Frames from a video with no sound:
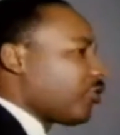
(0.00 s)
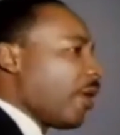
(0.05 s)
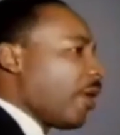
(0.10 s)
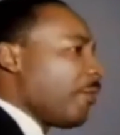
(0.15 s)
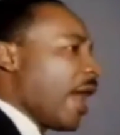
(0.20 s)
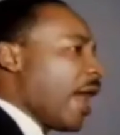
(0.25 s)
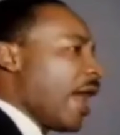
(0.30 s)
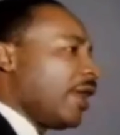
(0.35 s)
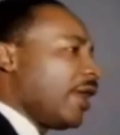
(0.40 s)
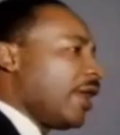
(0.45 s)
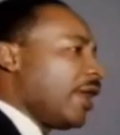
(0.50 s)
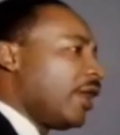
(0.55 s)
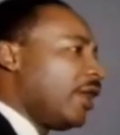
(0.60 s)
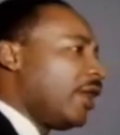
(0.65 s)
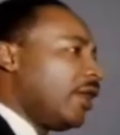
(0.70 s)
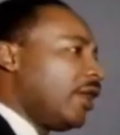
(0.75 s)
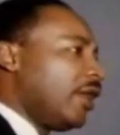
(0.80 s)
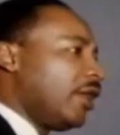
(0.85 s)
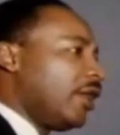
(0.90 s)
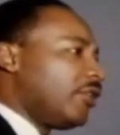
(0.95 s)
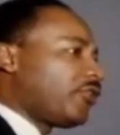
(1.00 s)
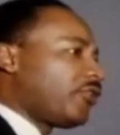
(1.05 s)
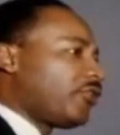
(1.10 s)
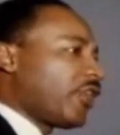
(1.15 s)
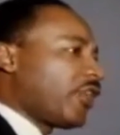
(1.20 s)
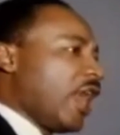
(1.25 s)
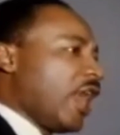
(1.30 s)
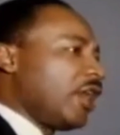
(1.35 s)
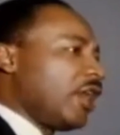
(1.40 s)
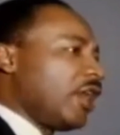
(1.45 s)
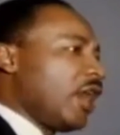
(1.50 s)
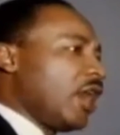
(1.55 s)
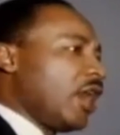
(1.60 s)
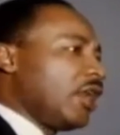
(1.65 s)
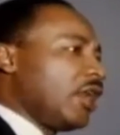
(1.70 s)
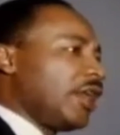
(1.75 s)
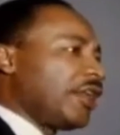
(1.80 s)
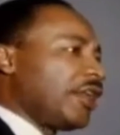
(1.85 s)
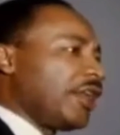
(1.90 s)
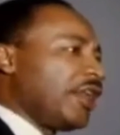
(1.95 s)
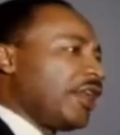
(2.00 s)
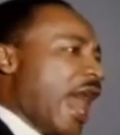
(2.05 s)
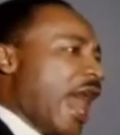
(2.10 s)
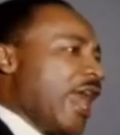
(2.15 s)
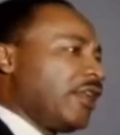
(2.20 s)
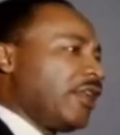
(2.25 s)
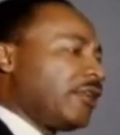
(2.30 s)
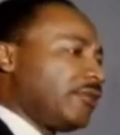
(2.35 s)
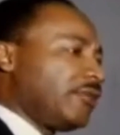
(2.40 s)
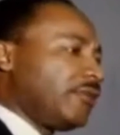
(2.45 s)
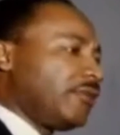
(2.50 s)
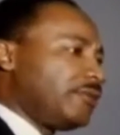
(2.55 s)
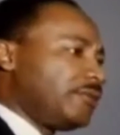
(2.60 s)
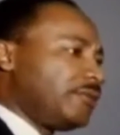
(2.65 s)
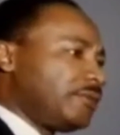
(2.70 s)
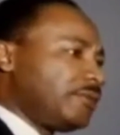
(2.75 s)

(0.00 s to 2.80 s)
As somebody said earlier tonight,